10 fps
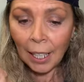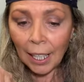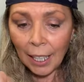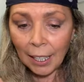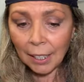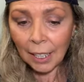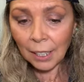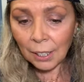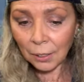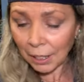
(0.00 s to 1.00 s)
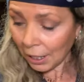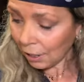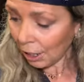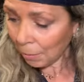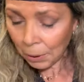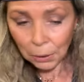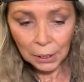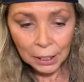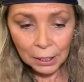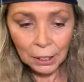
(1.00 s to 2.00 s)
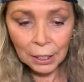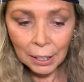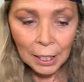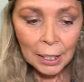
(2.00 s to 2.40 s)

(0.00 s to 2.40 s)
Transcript: And uh, so this shampoo is good.